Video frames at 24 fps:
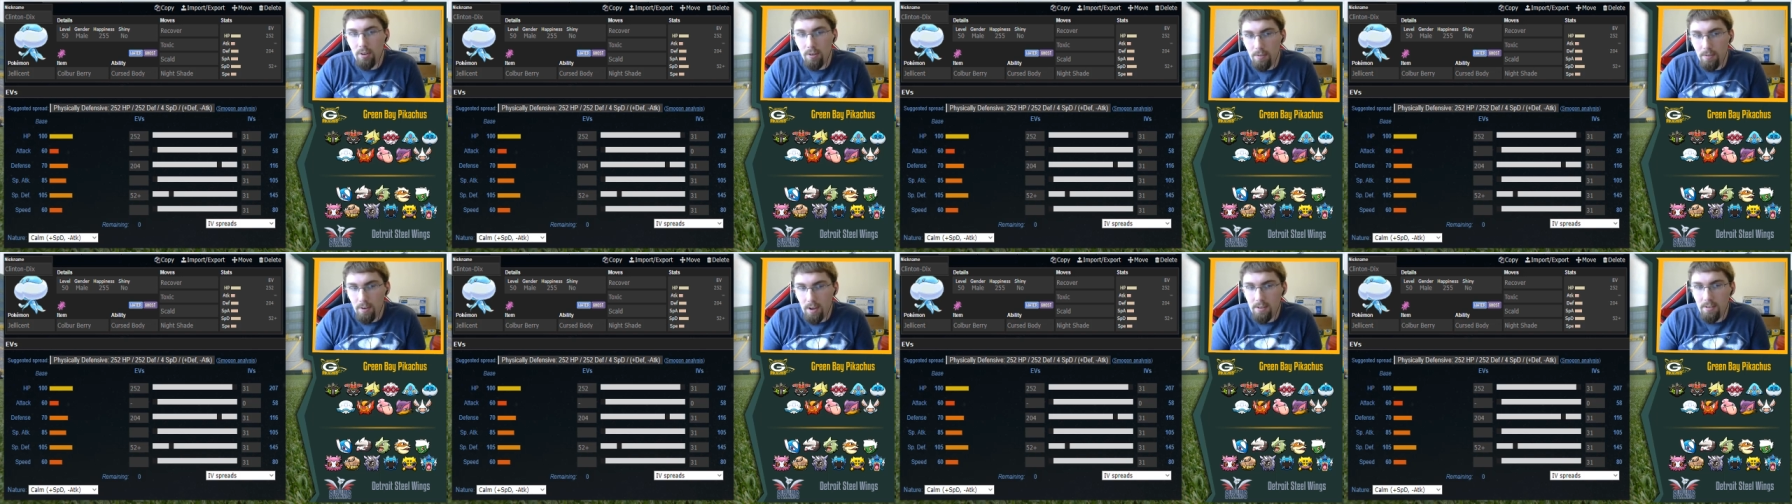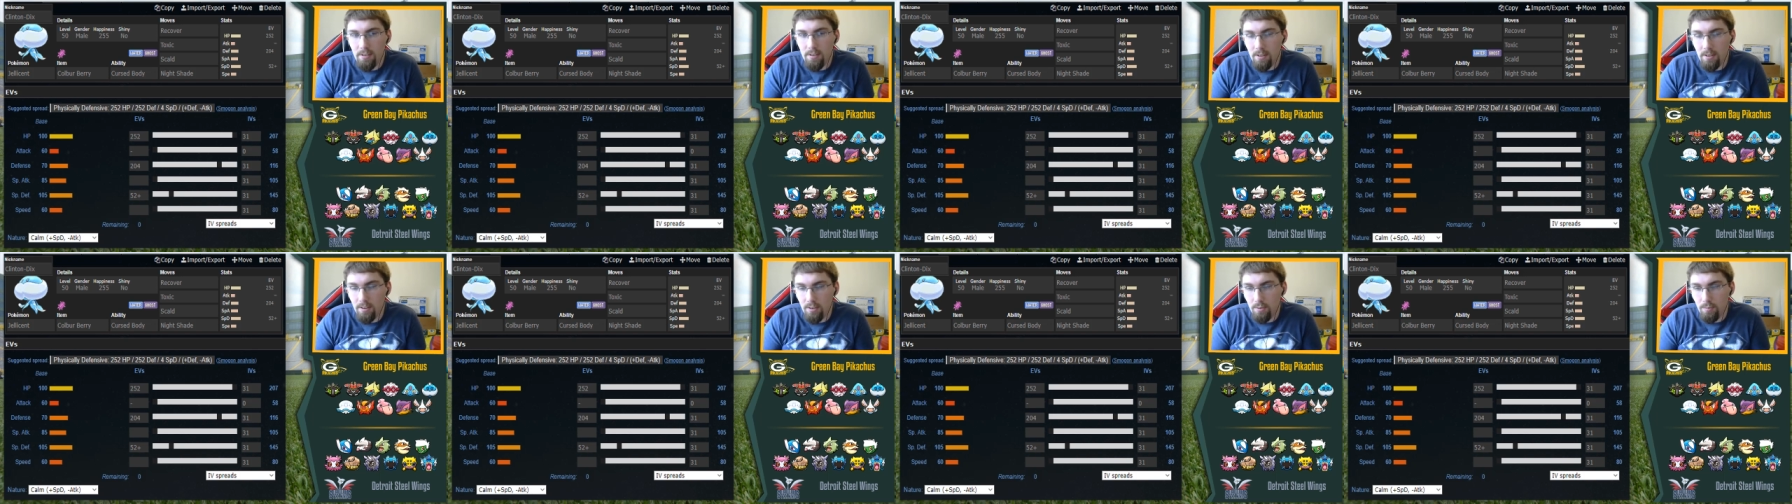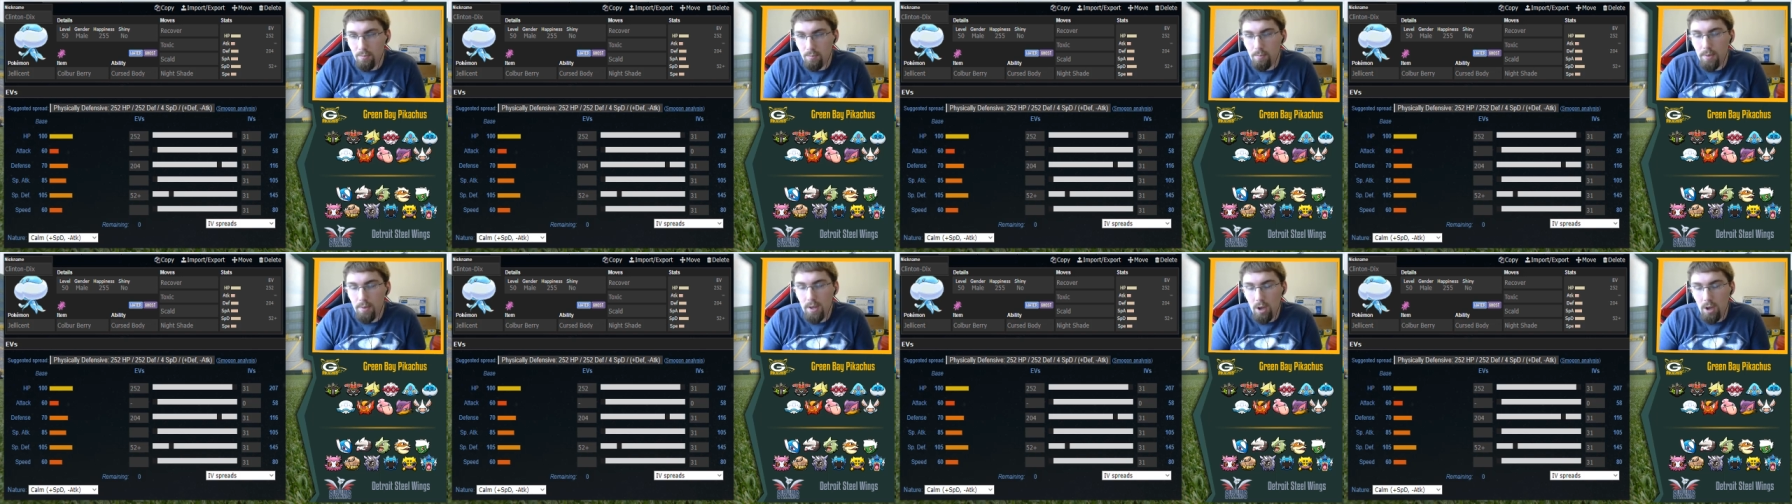defense is
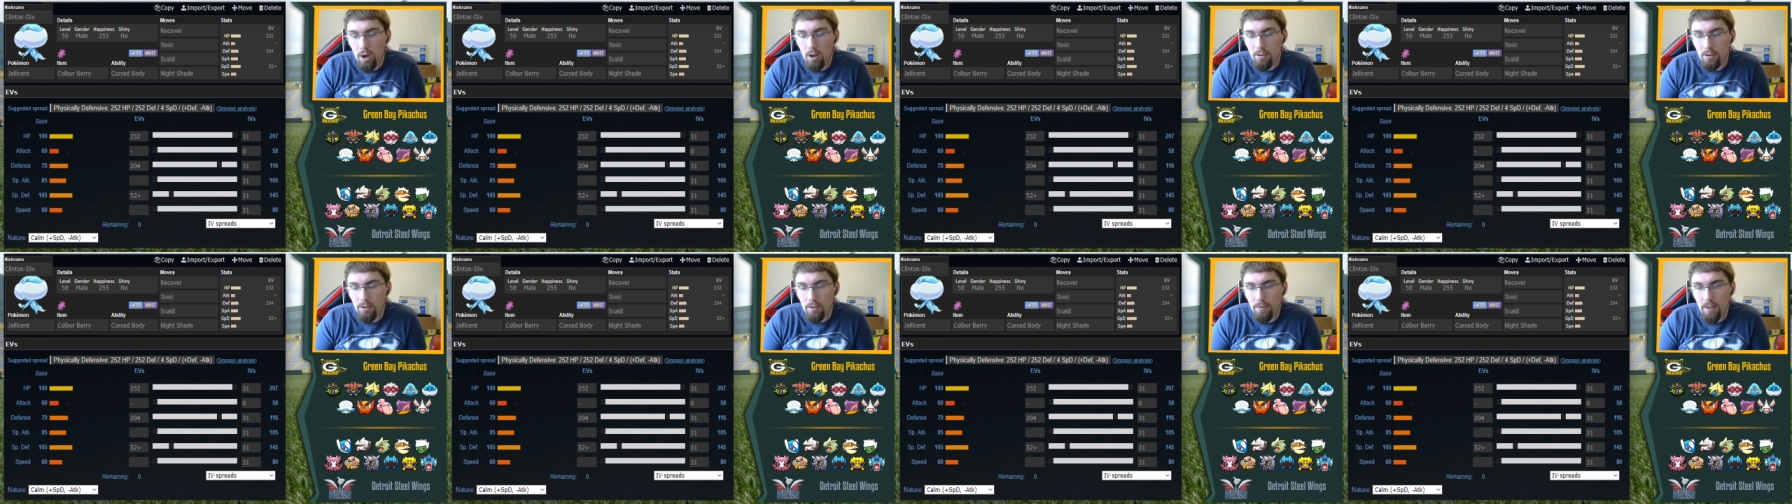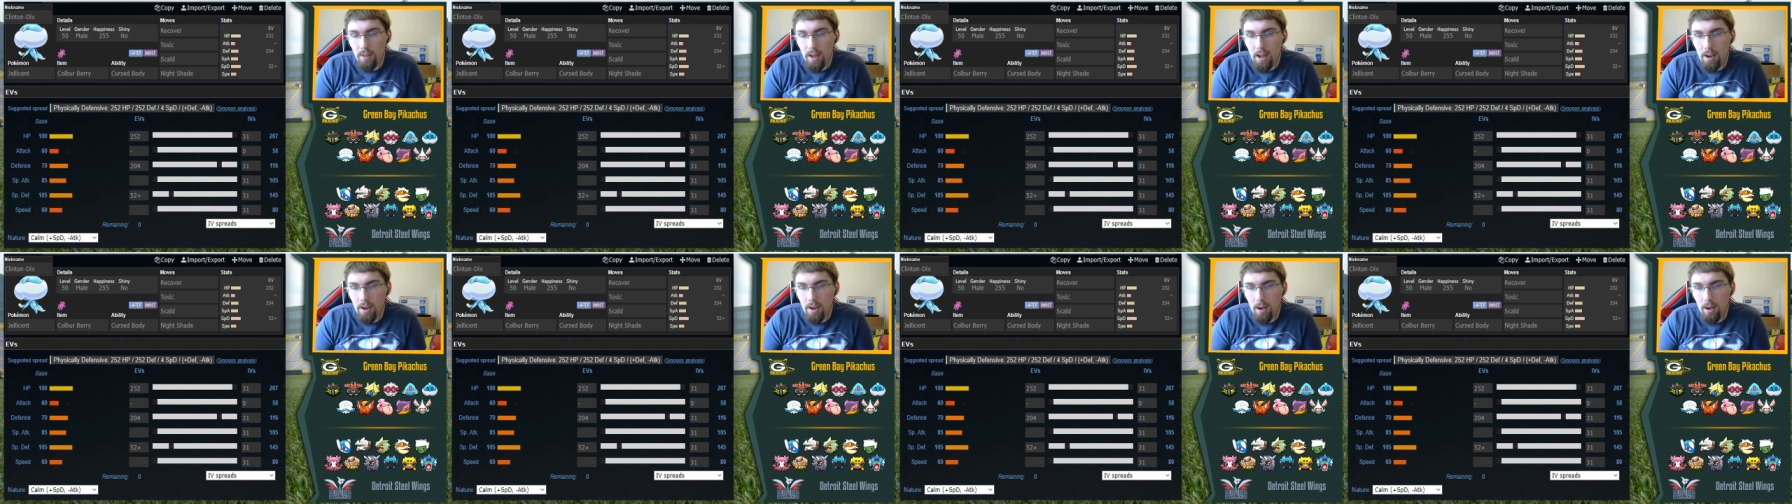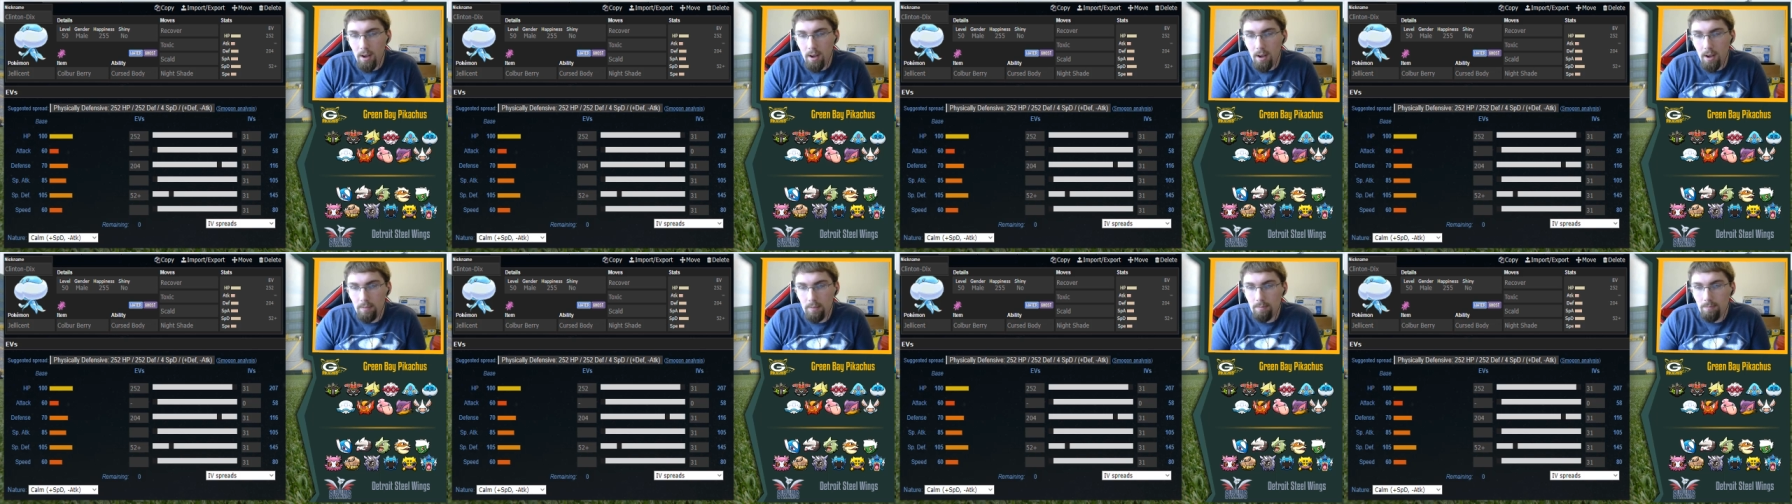because of that
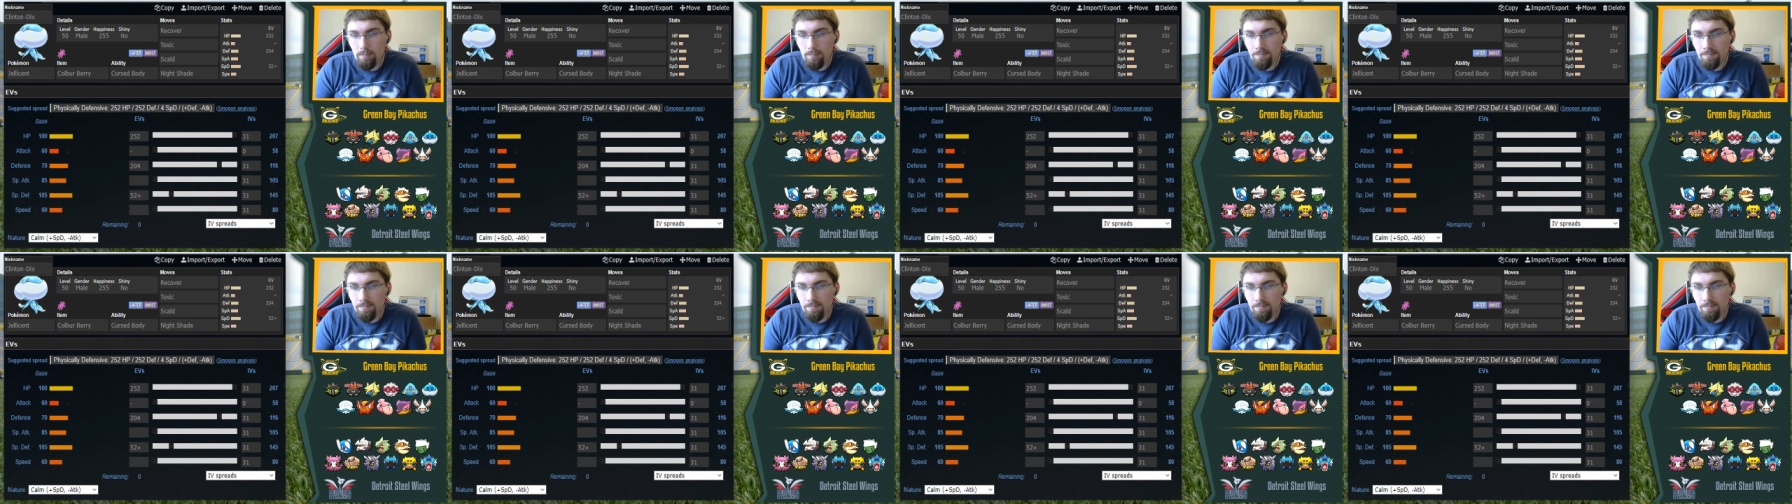uh